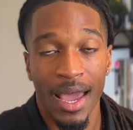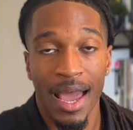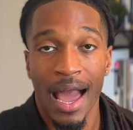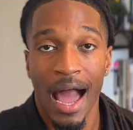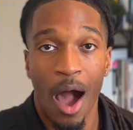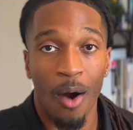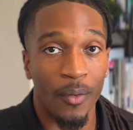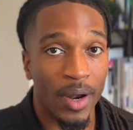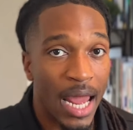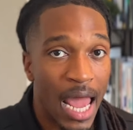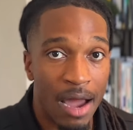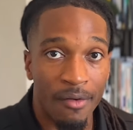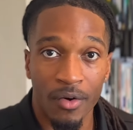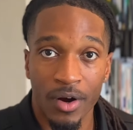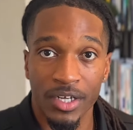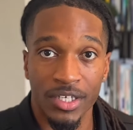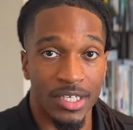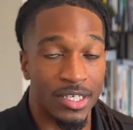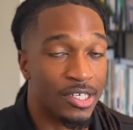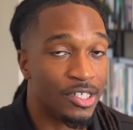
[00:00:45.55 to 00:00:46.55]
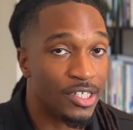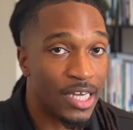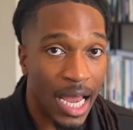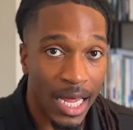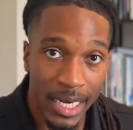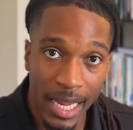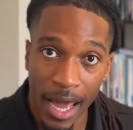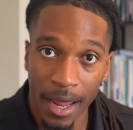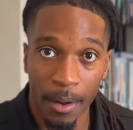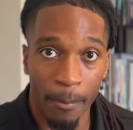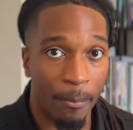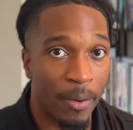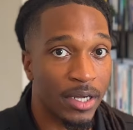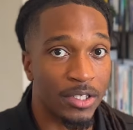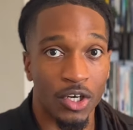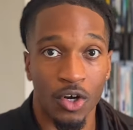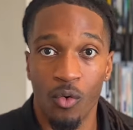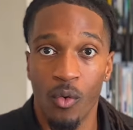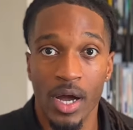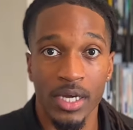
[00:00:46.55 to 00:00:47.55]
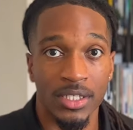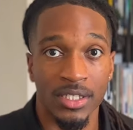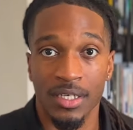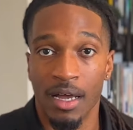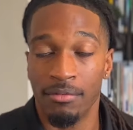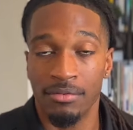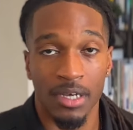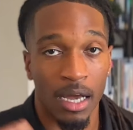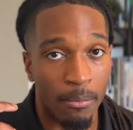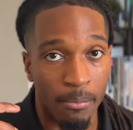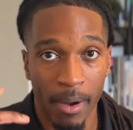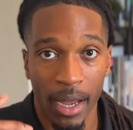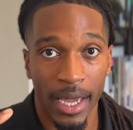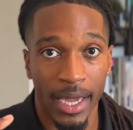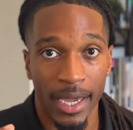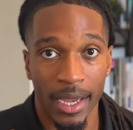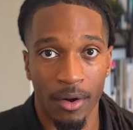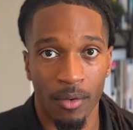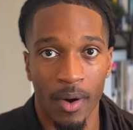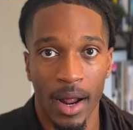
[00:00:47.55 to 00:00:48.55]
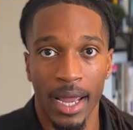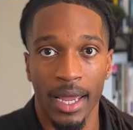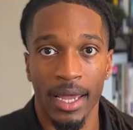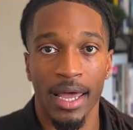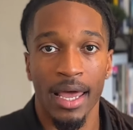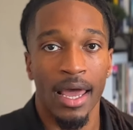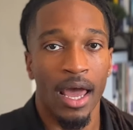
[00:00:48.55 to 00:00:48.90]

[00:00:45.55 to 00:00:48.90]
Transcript: I would have her just jot down a bunch of questions off the top of my head, right?